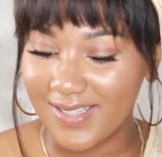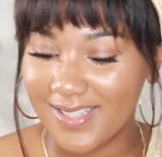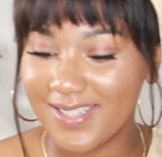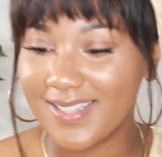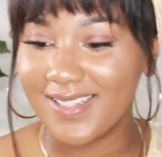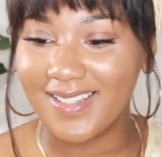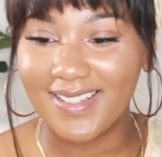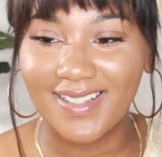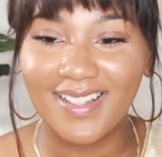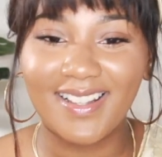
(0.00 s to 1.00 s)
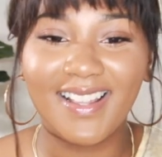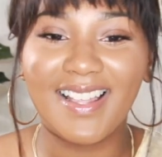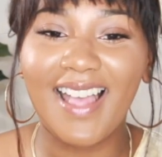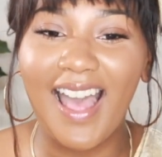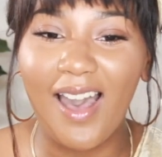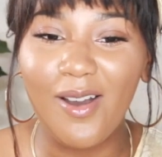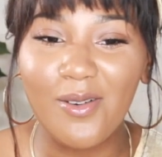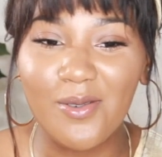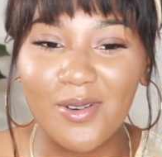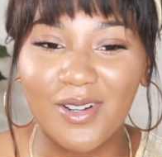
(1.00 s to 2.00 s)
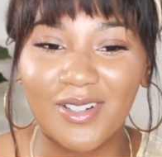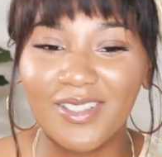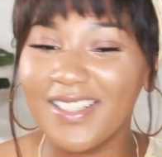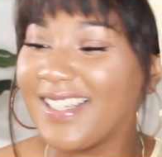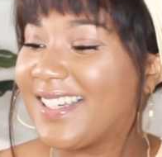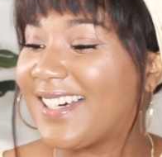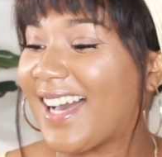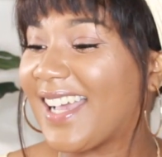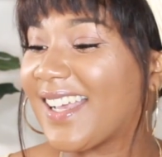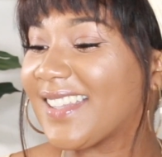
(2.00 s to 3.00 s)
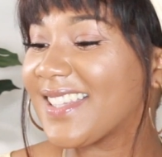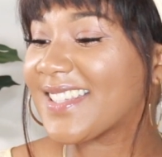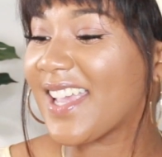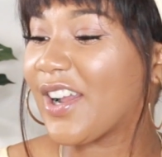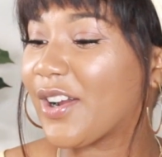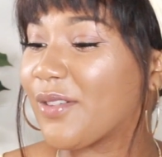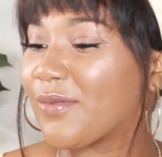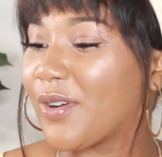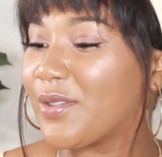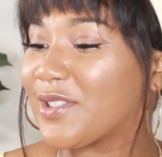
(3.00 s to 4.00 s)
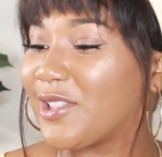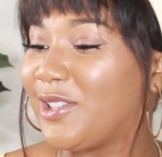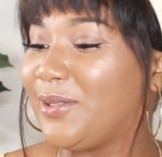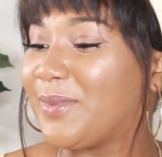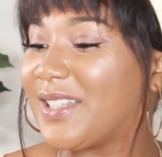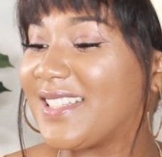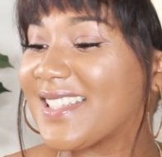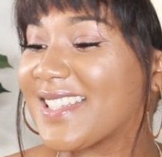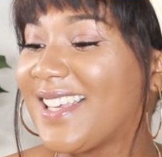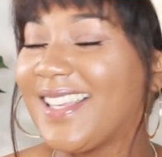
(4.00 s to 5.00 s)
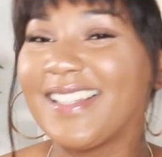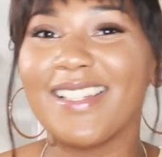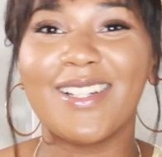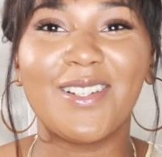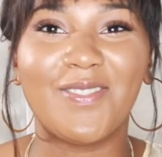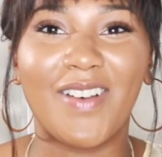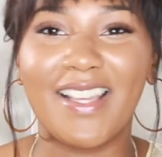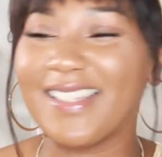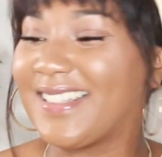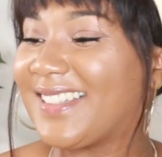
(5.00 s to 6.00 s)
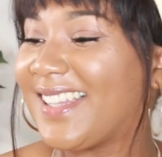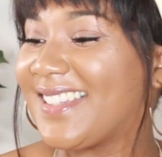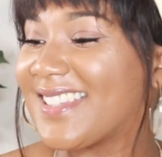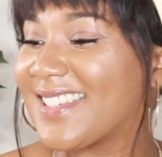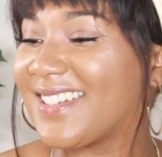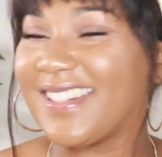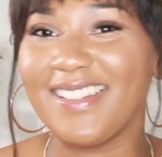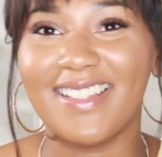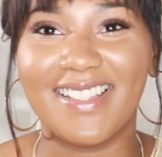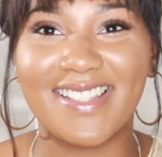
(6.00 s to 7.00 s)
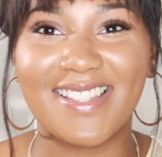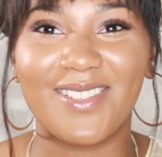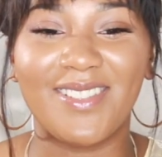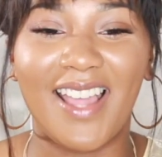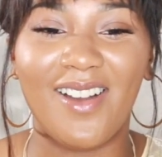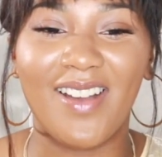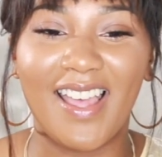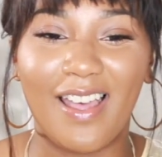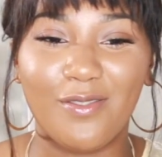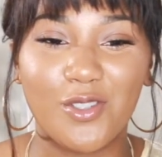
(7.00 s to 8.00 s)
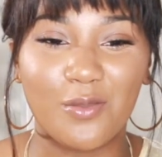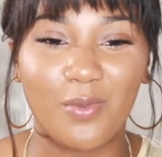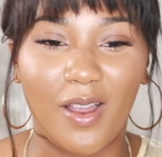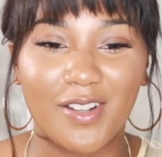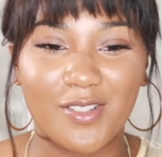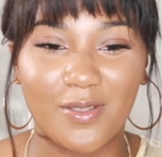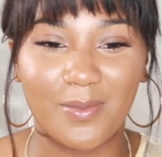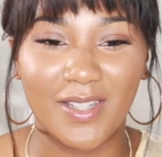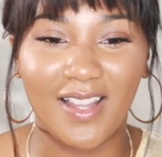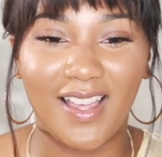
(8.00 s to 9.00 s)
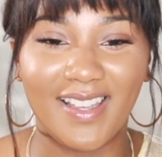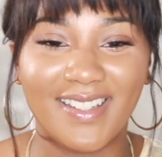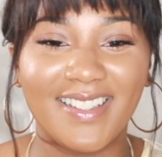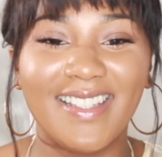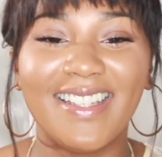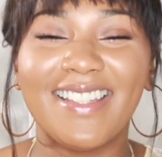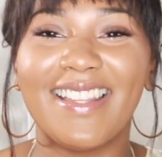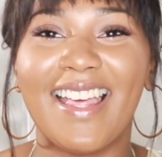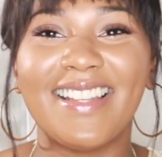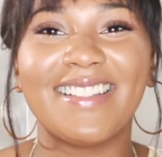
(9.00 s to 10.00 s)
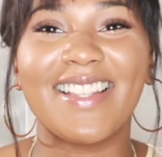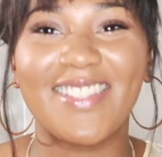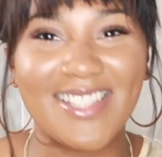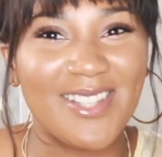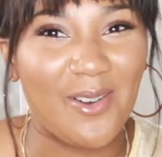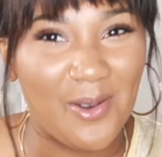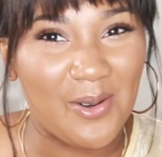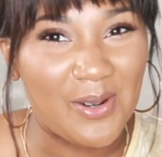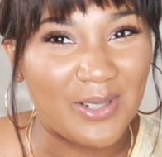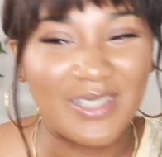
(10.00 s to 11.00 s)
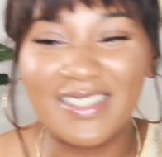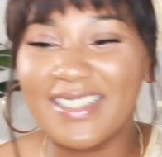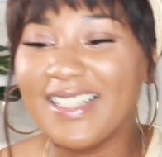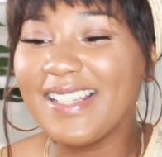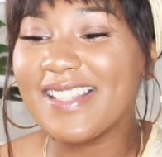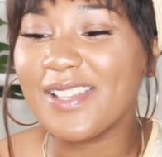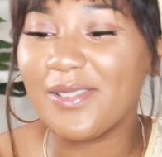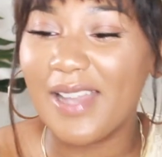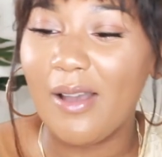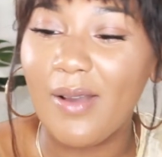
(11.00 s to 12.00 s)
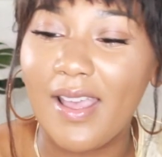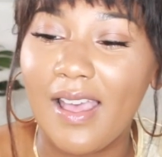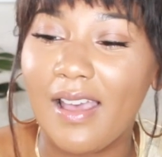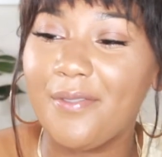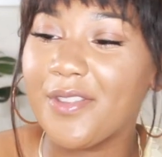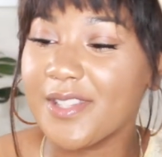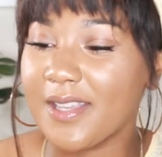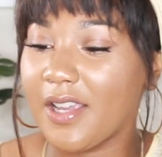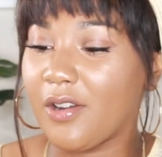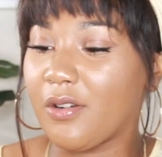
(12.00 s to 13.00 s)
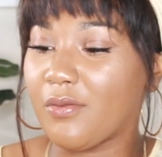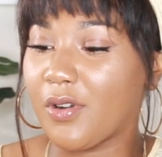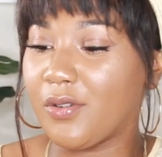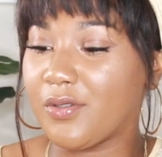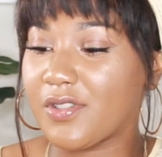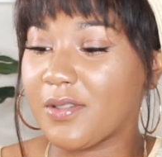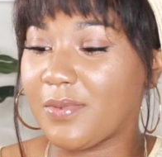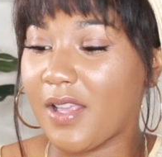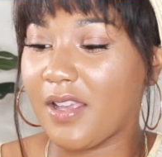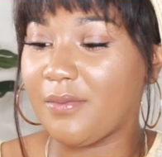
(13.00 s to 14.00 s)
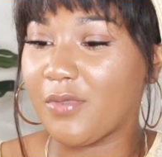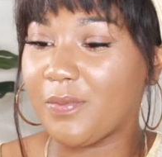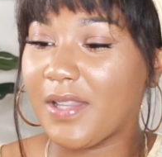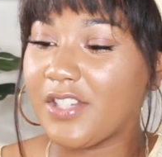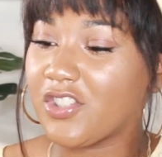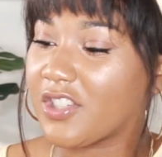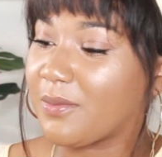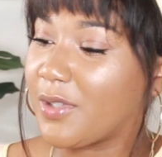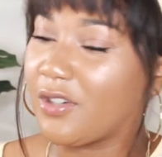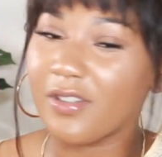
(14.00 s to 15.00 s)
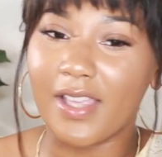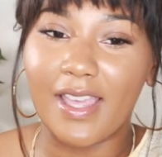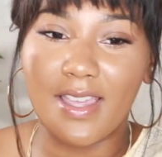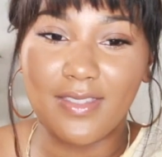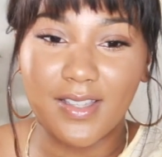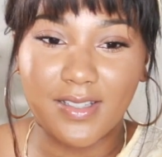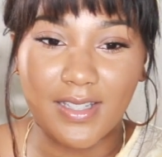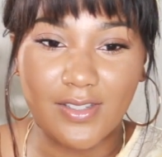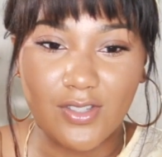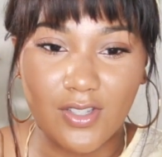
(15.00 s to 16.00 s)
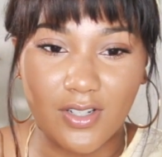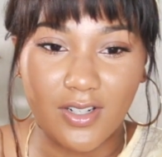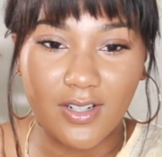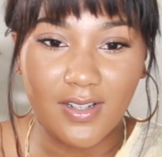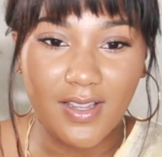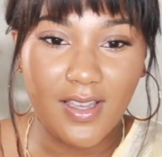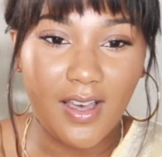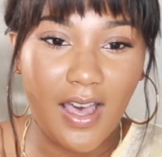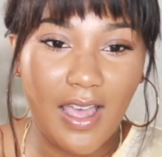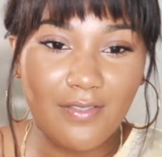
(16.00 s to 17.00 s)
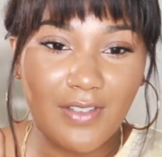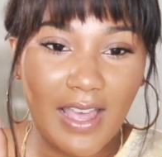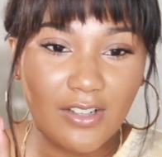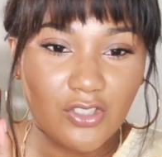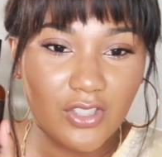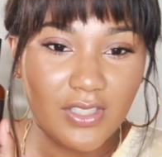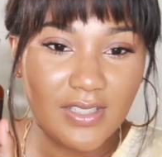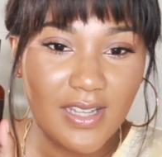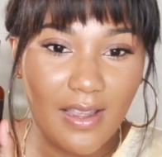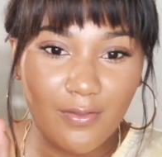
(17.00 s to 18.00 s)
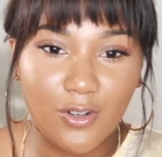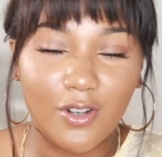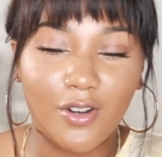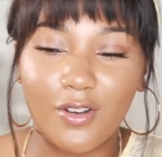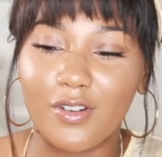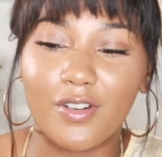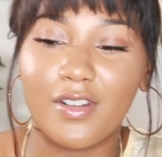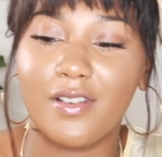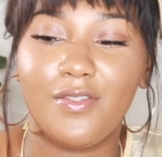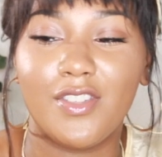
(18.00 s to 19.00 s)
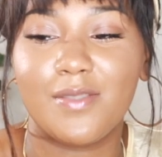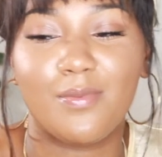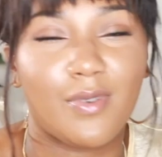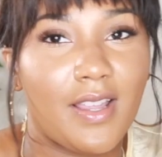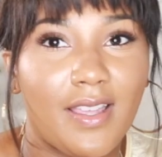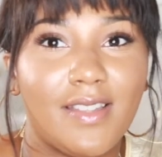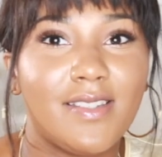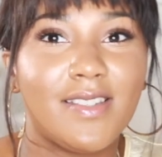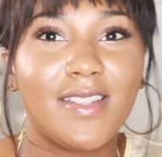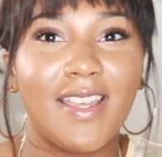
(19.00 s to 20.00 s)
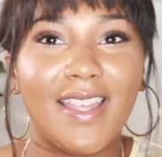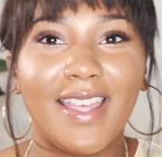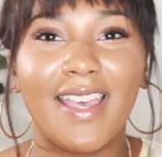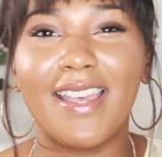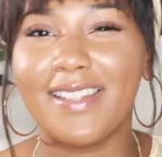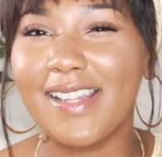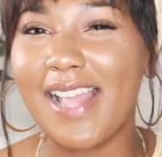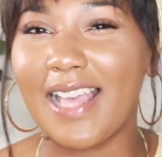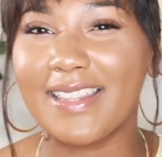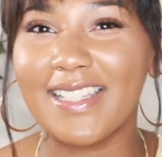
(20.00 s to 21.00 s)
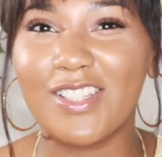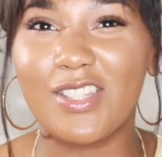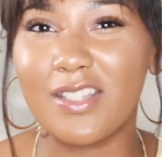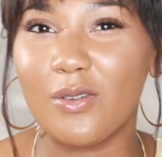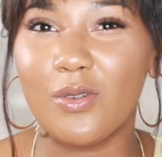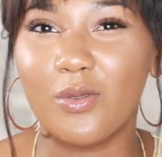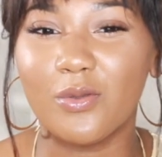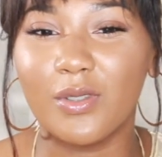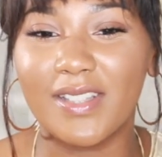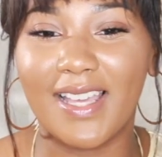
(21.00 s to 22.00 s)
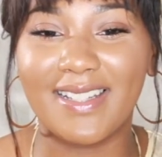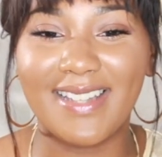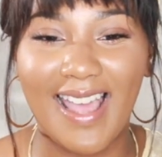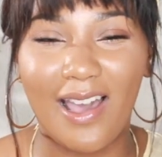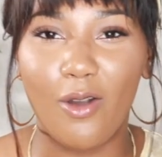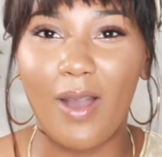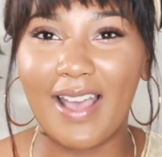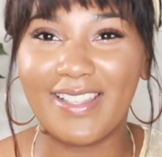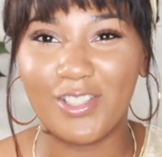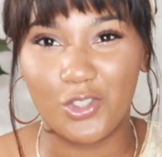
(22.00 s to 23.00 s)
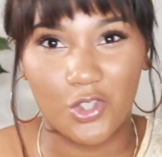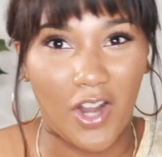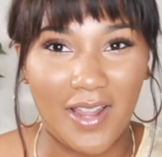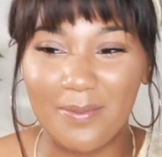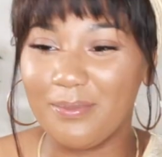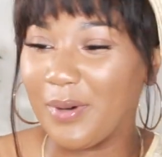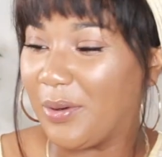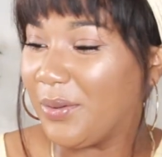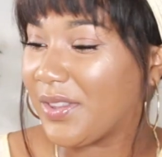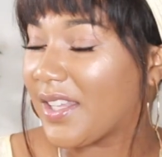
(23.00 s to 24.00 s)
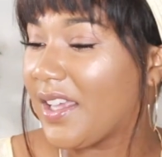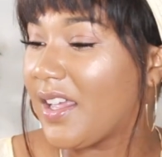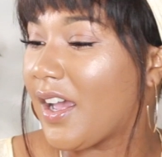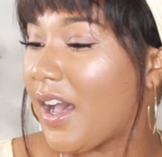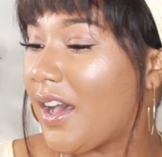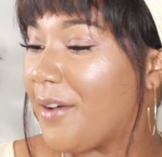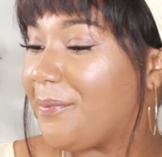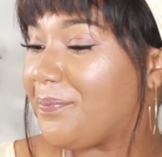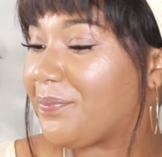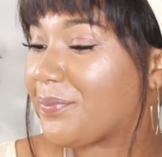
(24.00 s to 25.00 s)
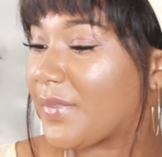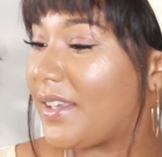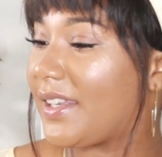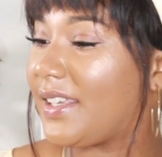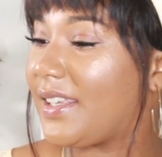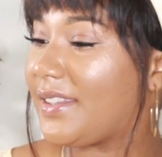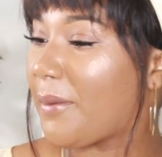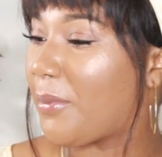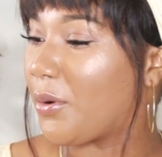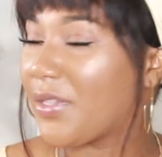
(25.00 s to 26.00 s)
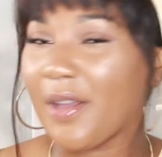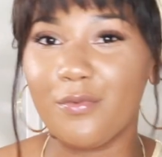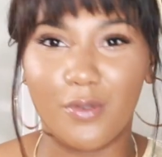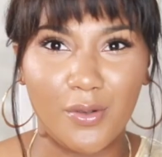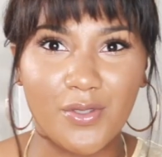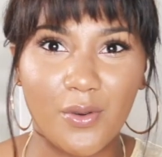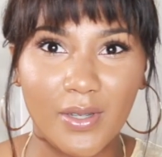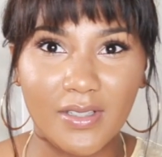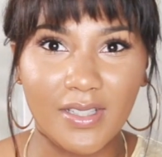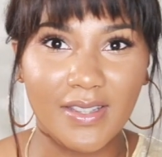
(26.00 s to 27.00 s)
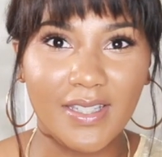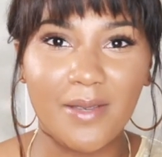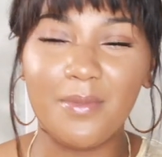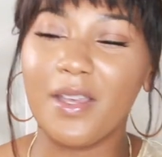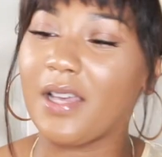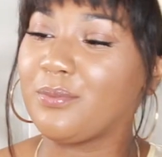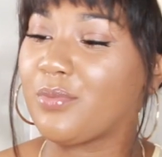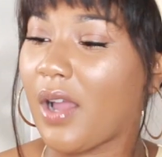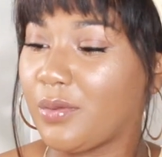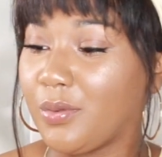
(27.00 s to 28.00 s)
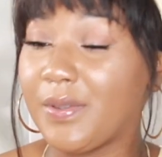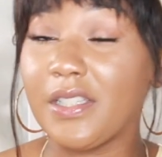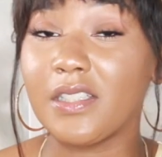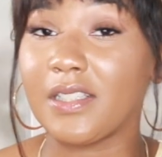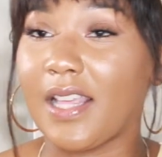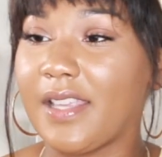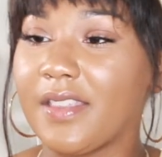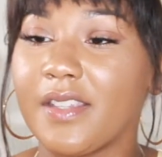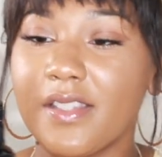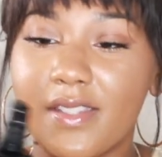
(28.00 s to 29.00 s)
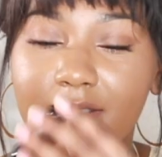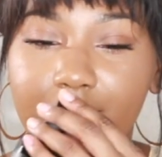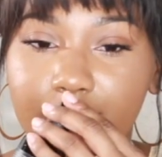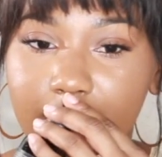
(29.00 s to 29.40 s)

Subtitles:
gosh! How cool! I got the Sahara Rose Luminous Clarifying Cleanser in this. So now I have two products from the line. That is so cool. So now I have the Sahara Rose Sublime Replenishing Milk and the cleanser. I've actually never heard of this brand, and I think it's so cool that now I can try both. And they both have rose oil in them. I'm probably gonna like this.